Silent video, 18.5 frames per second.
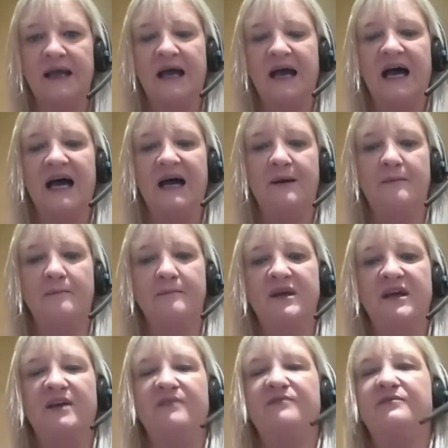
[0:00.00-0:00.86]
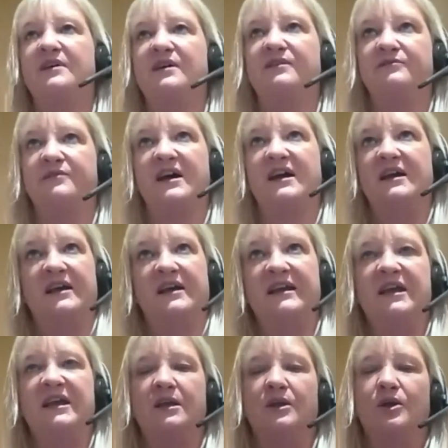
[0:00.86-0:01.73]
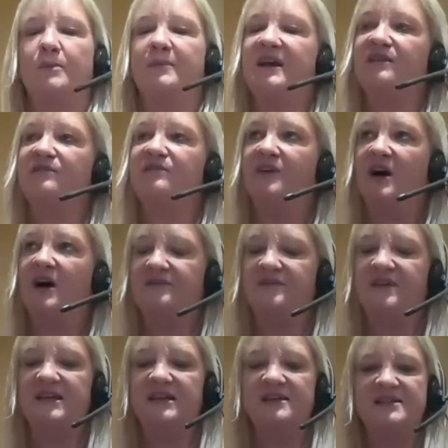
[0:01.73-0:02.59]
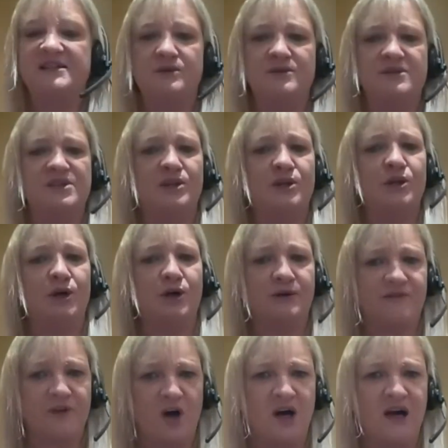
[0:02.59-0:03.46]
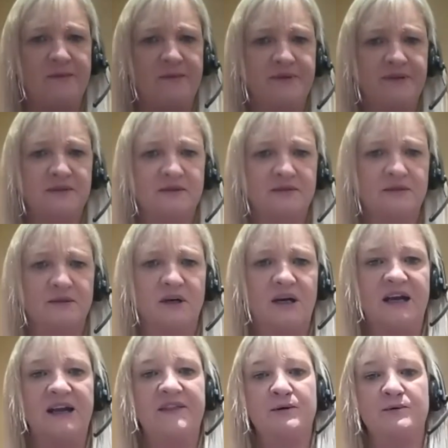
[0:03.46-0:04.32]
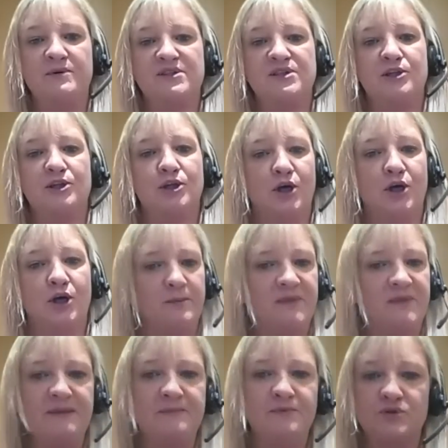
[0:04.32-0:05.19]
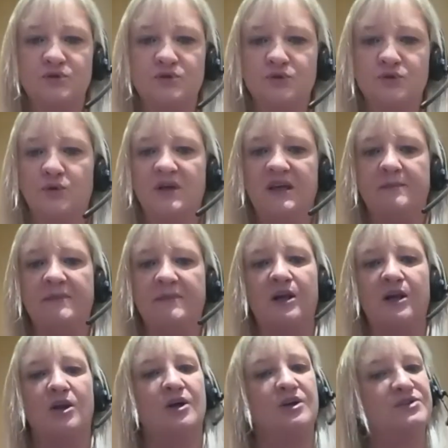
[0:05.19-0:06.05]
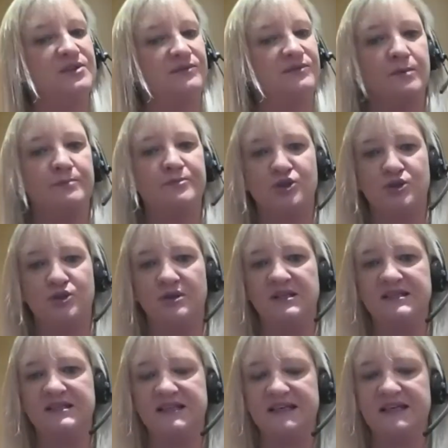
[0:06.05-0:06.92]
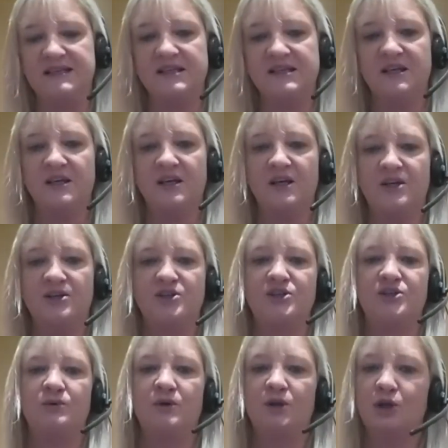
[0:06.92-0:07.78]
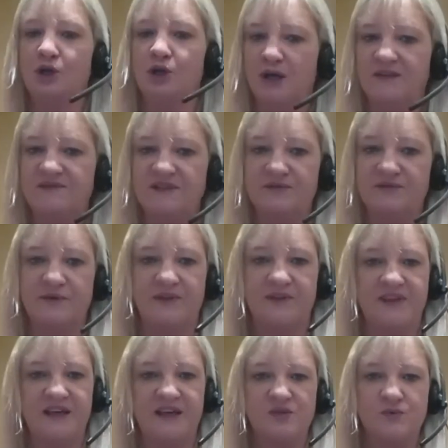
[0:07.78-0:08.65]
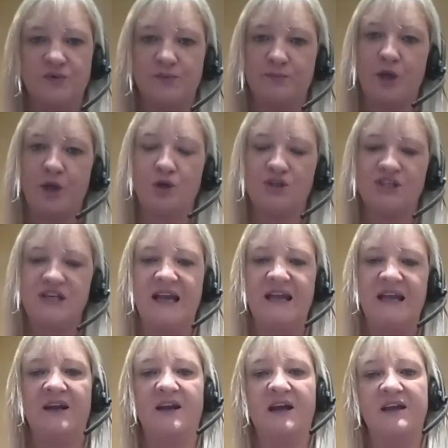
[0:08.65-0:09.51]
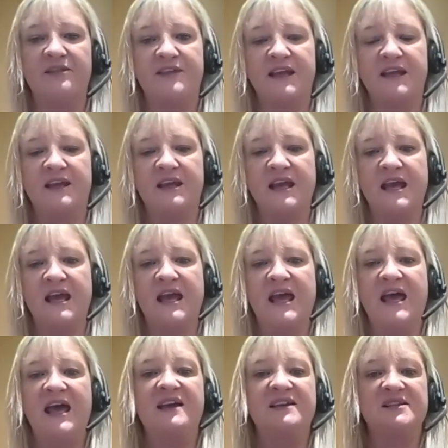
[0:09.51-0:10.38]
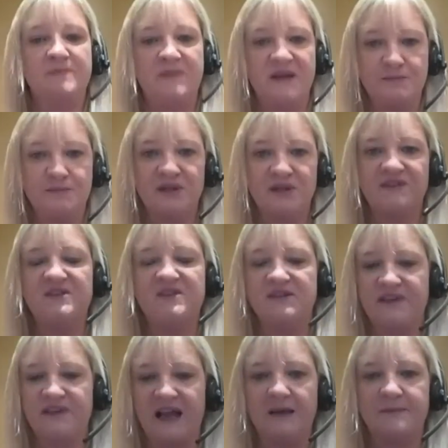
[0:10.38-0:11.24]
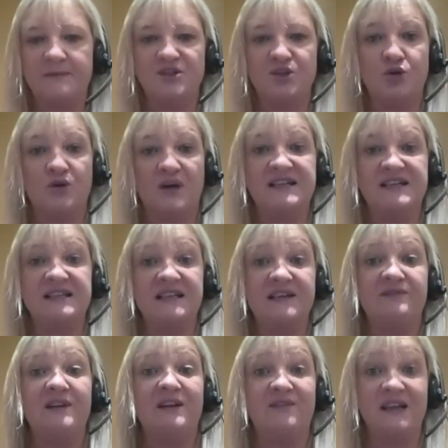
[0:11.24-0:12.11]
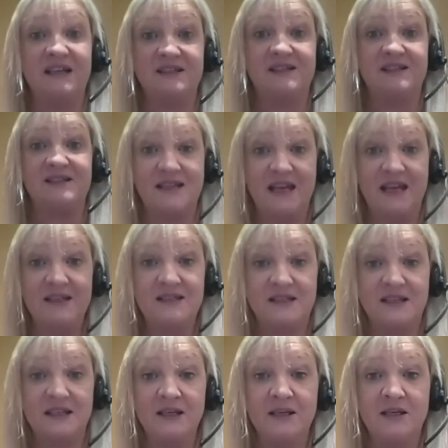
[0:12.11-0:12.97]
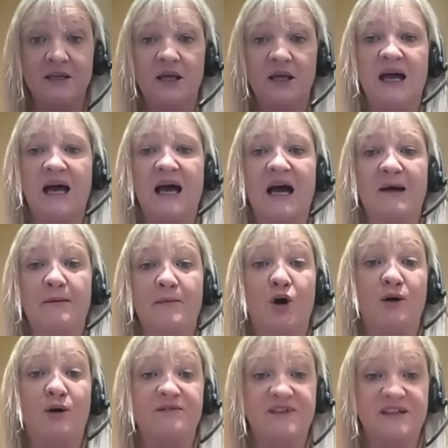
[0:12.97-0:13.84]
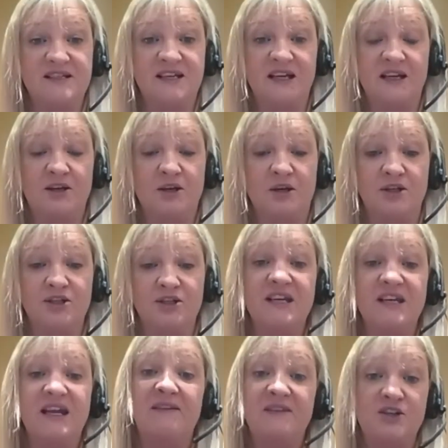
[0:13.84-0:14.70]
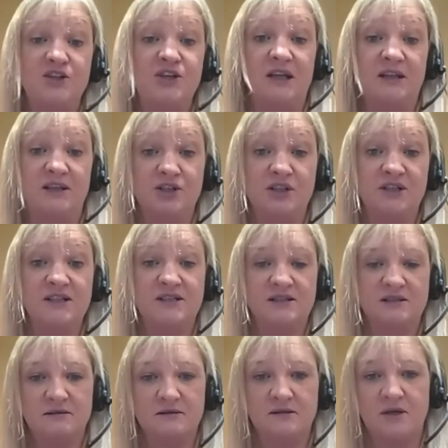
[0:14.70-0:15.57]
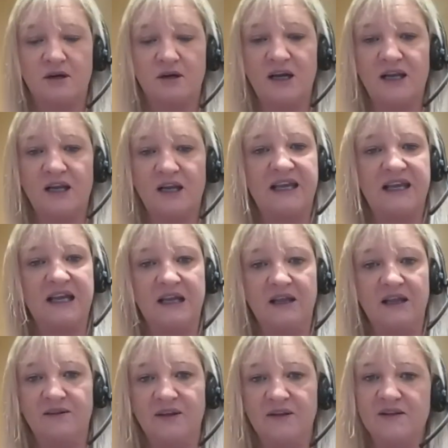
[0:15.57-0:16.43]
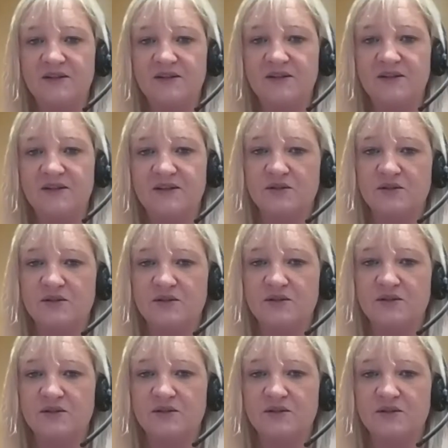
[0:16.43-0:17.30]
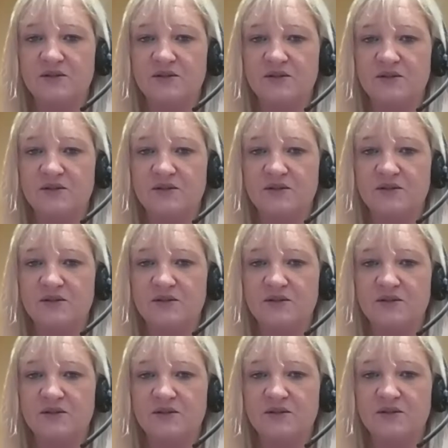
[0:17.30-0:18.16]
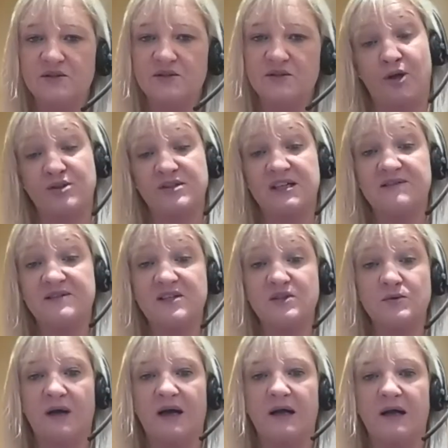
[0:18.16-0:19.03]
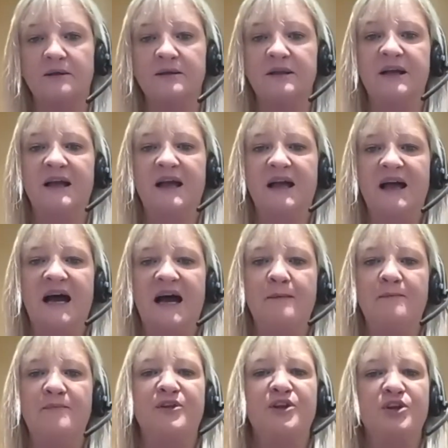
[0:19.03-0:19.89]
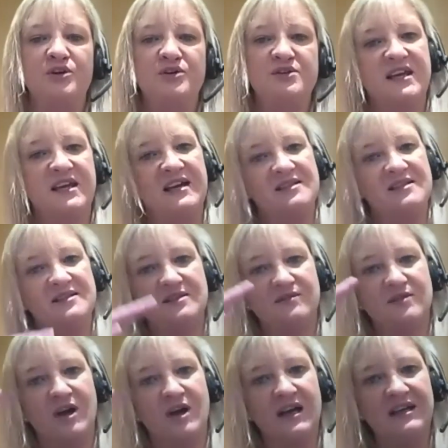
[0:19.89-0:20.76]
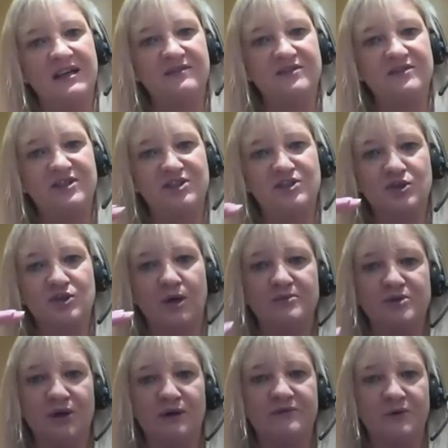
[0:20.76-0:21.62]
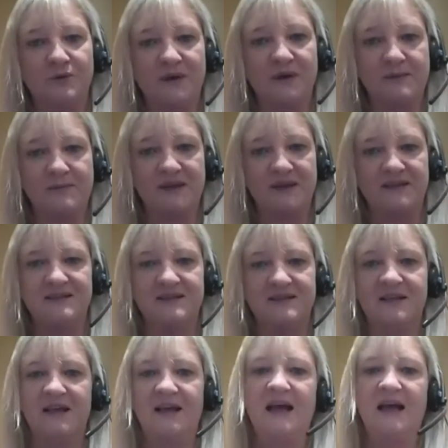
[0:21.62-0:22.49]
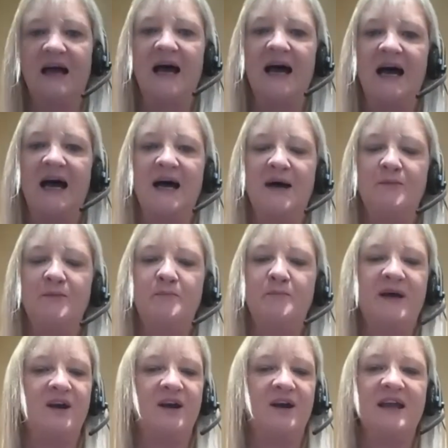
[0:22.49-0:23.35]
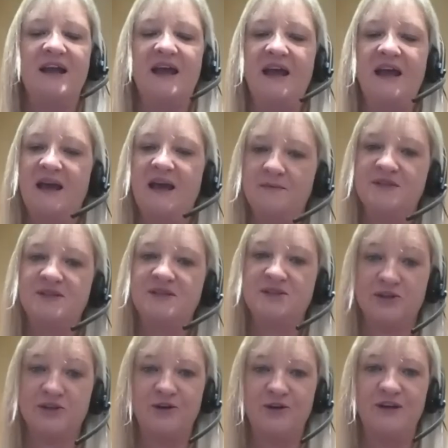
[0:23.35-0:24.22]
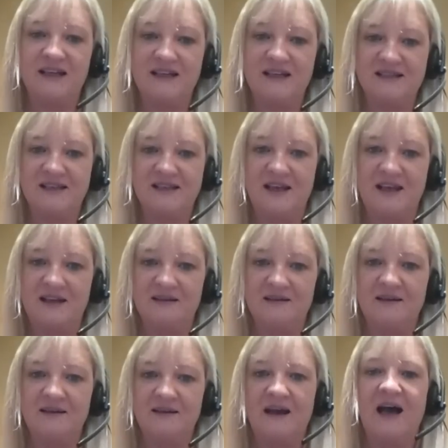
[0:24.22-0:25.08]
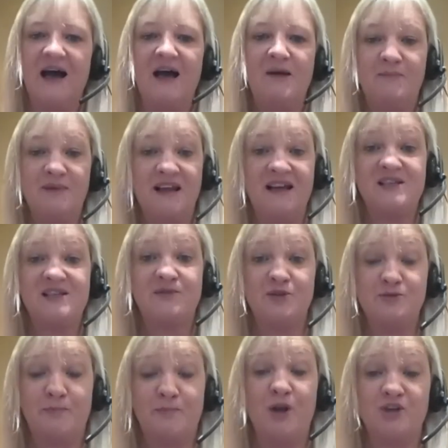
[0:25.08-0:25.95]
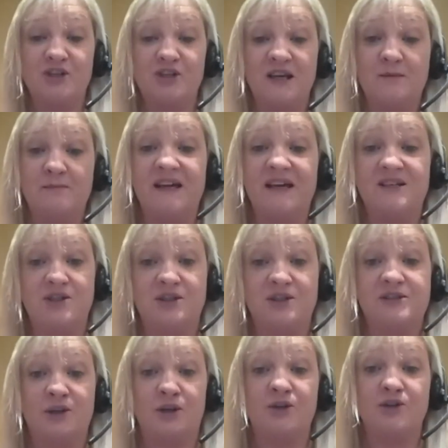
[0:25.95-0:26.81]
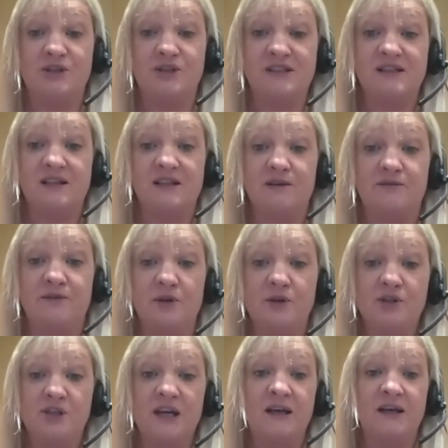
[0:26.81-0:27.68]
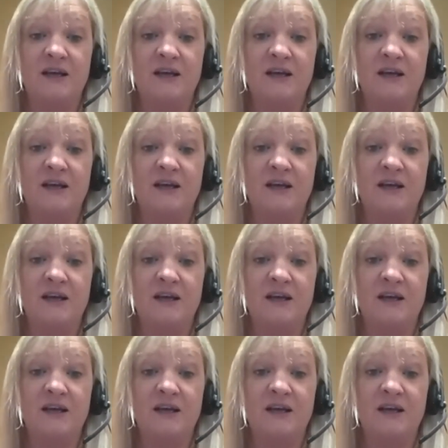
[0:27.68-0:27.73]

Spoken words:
If I again go back 5 years, there was a lot of hype. Right, there was a lot of people talking about lots of opportunities to do a lot of different things with blockchain, and I think as people have developed a greater level of understanding of the technology and the challenges, all right, like anything, there's challenges, but there's positives as well. The use cases have kind of just dropped off a wee bit, but I absolutely see a place for blockchain-based solutions in the future.